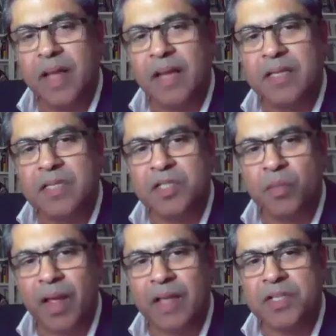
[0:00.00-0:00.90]

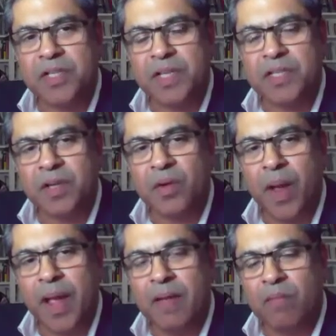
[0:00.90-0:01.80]
it's in a
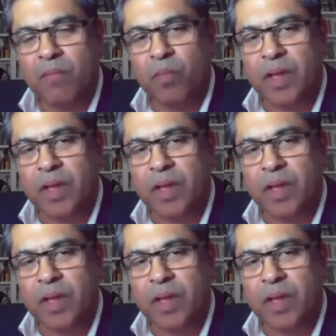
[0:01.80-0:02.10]
way,